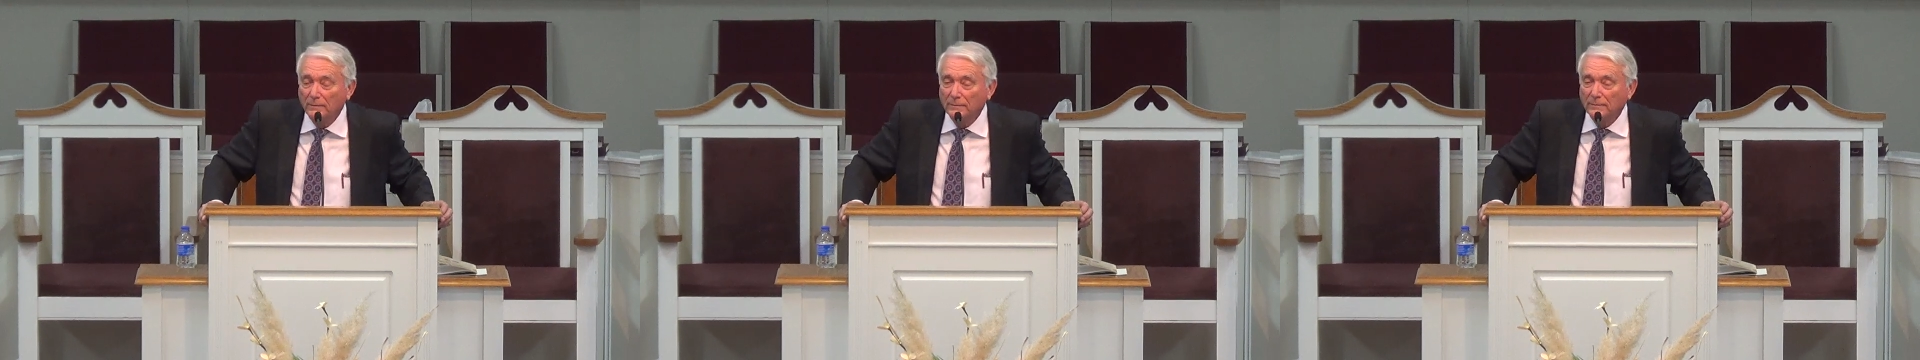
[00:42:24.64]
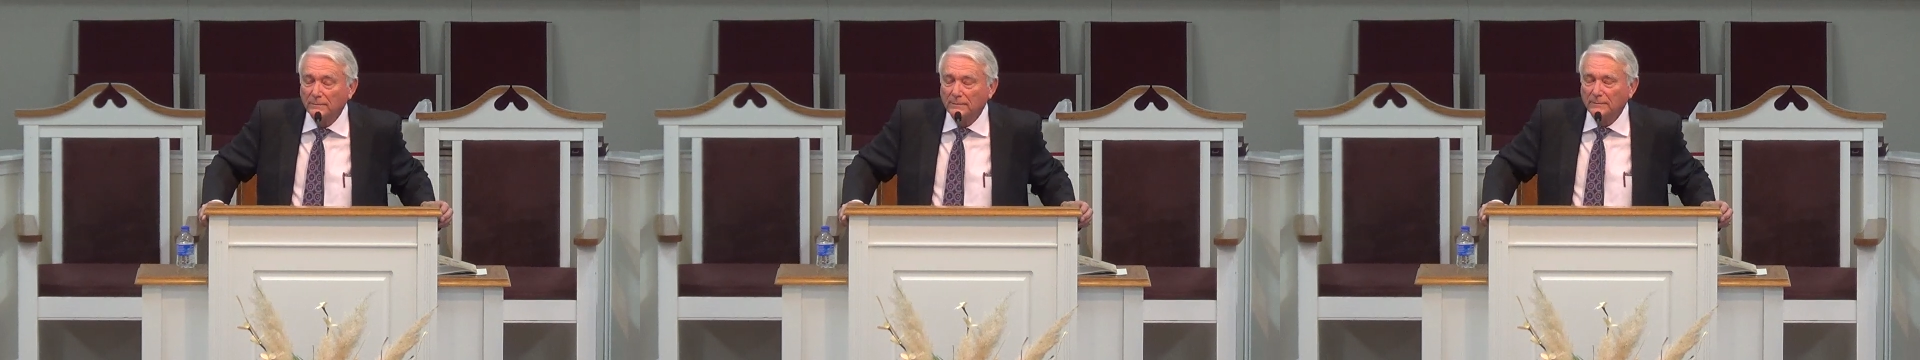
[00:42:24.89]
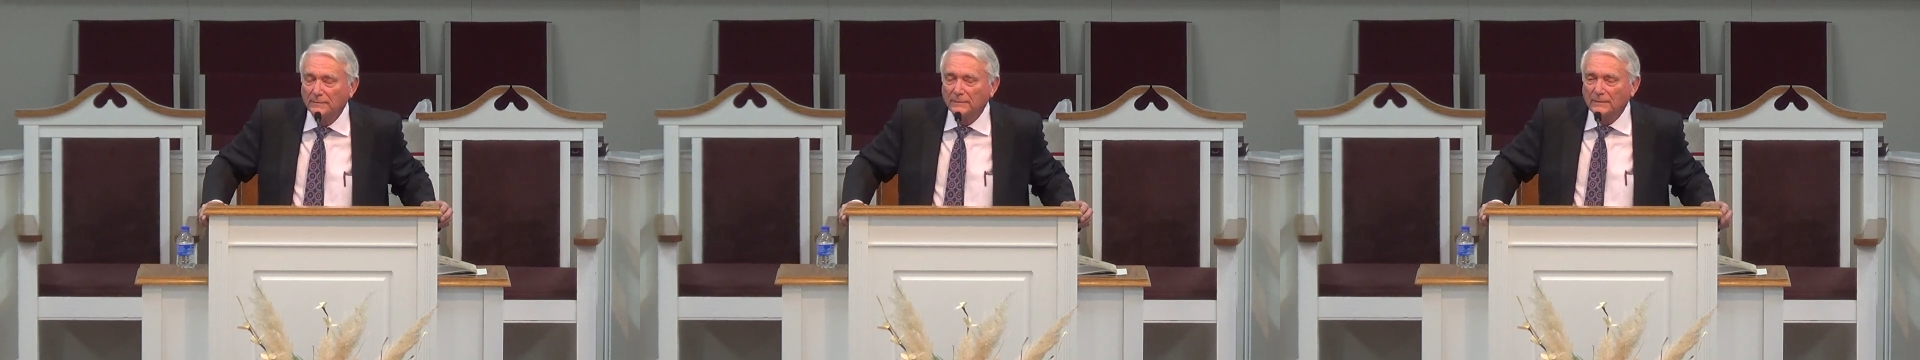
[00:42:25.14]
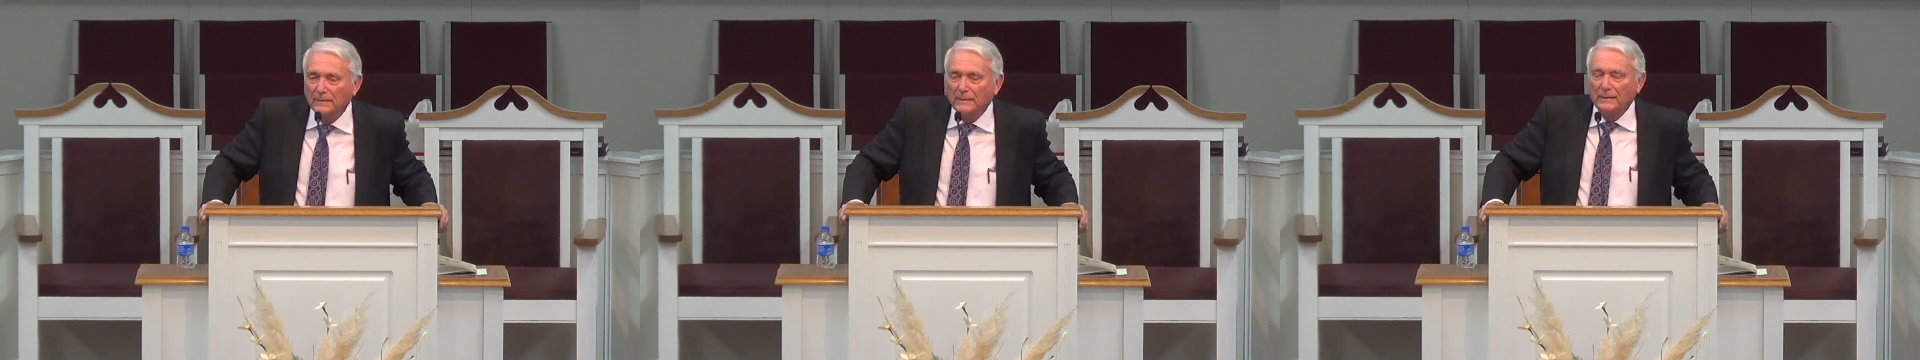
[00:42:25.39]

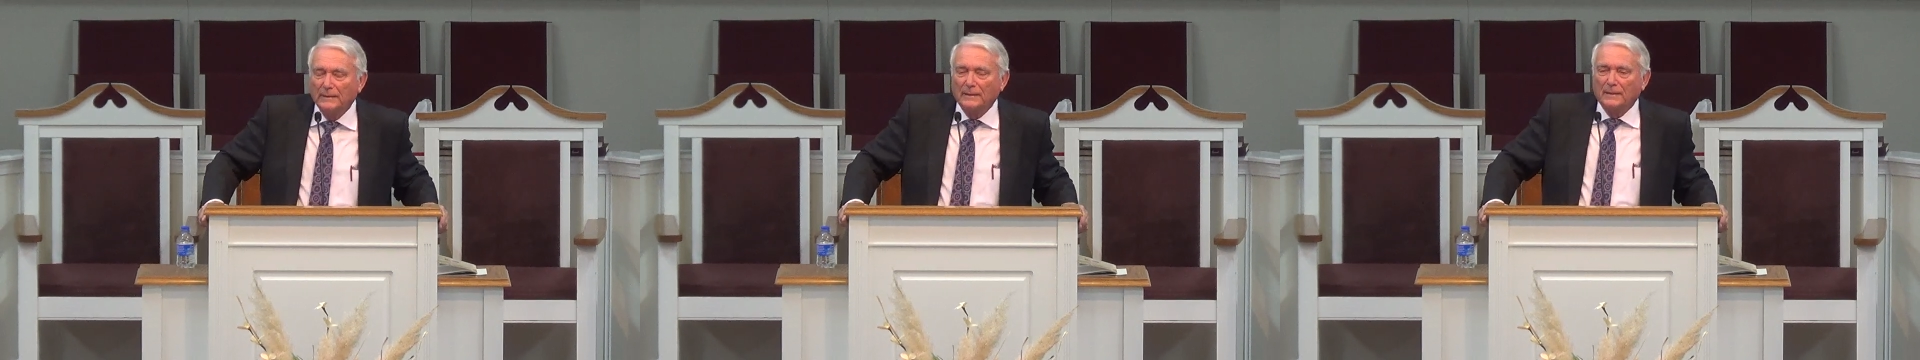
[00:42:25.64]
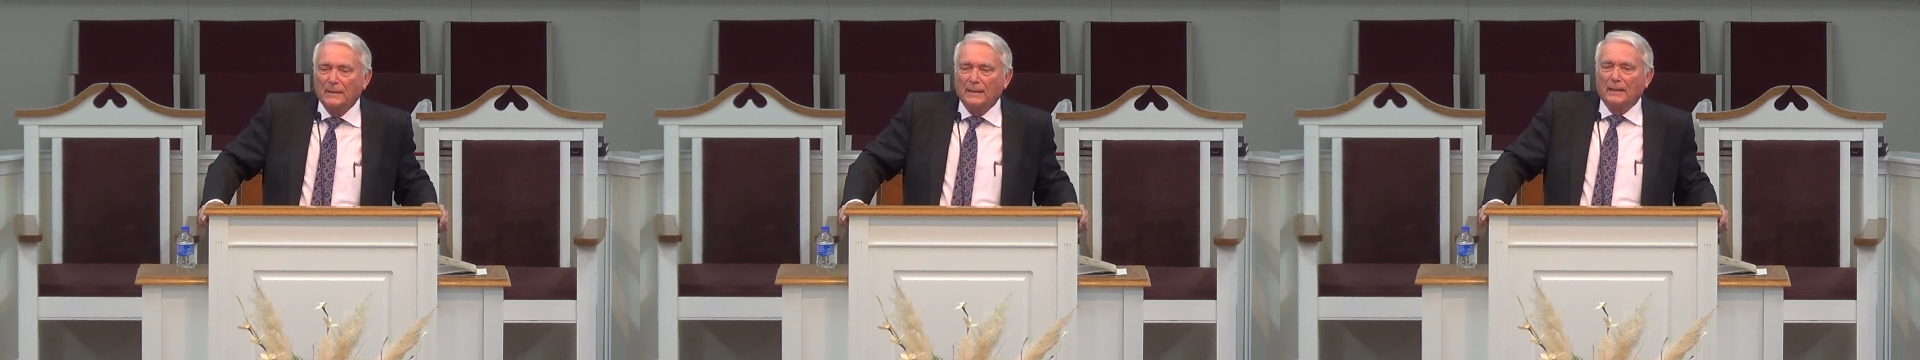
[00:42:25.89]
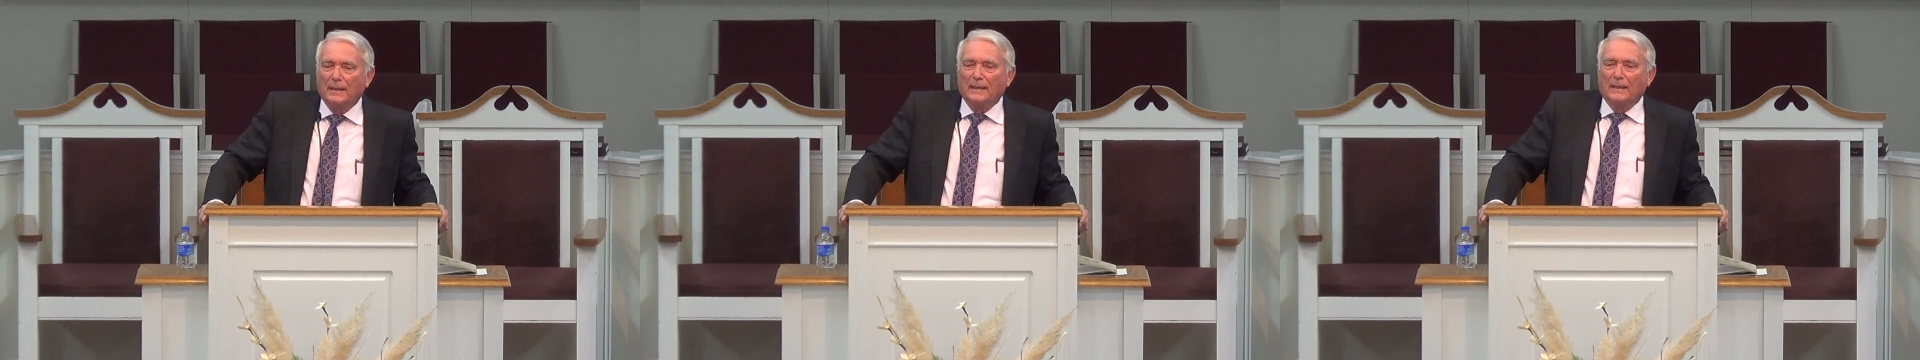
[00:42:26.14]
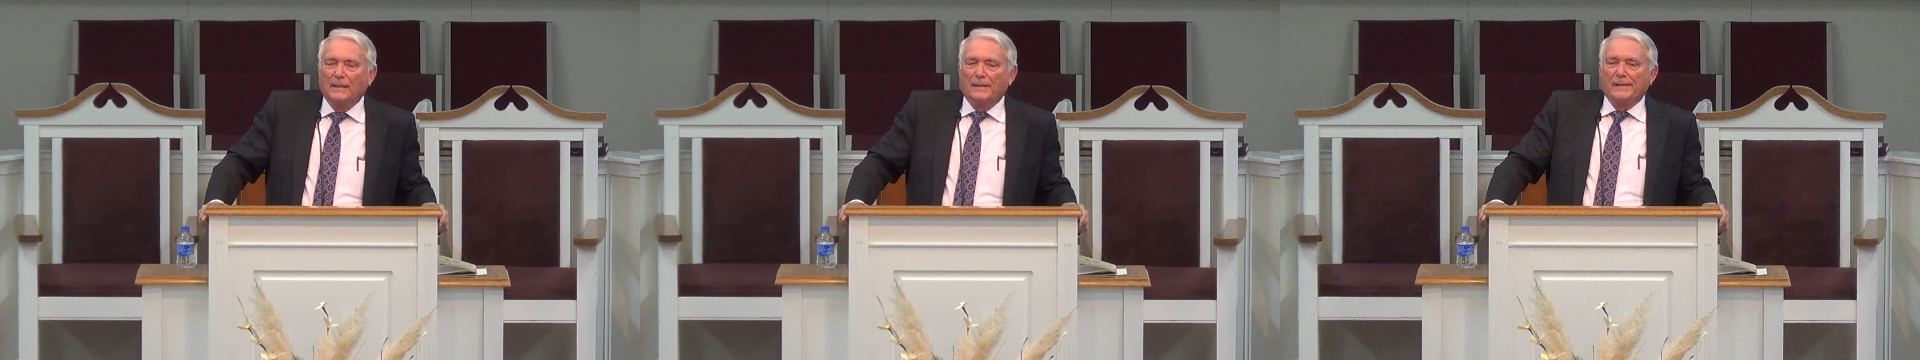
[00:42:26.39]

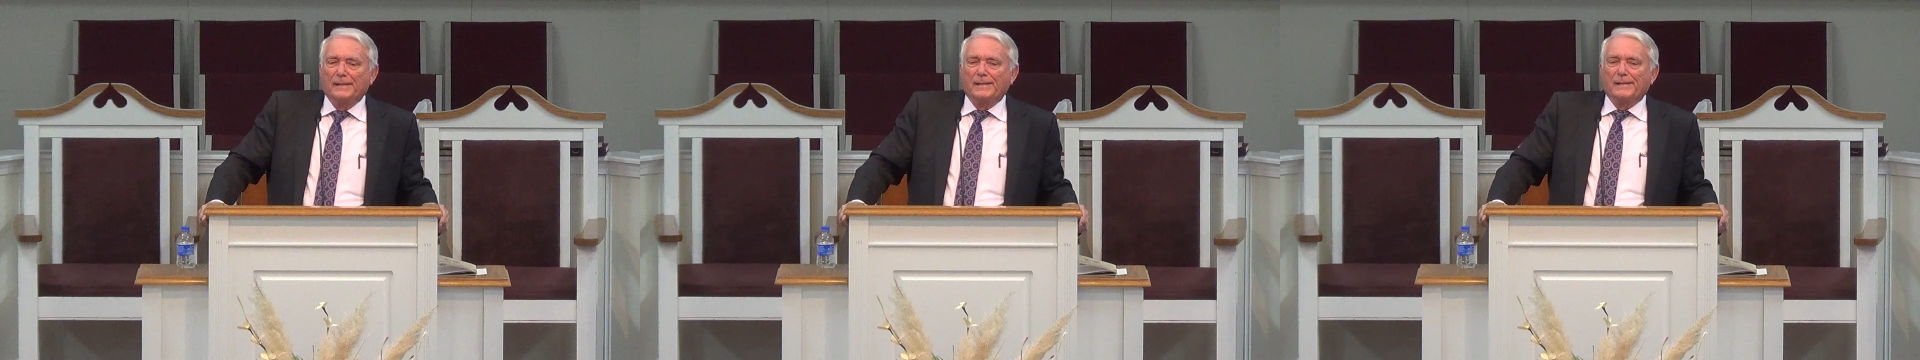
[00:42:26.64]
Nobody speaks.